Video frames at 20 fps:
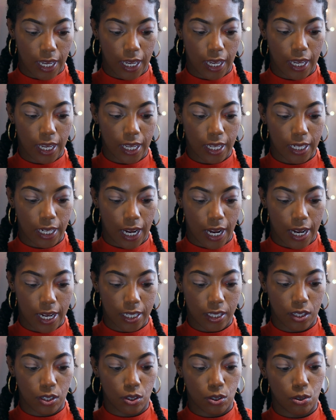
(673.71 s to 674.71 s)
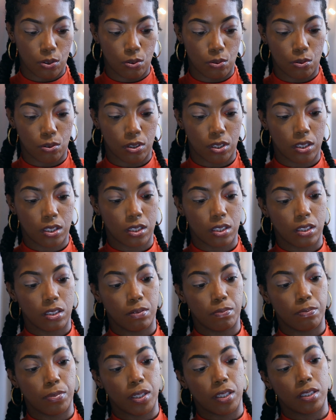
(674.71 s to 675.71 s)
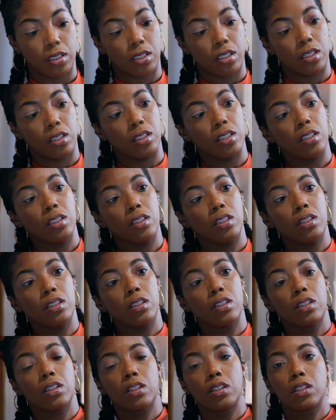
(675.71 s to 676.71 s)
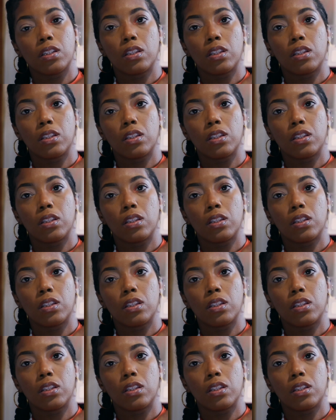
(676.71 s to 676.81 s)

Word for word: And I used basically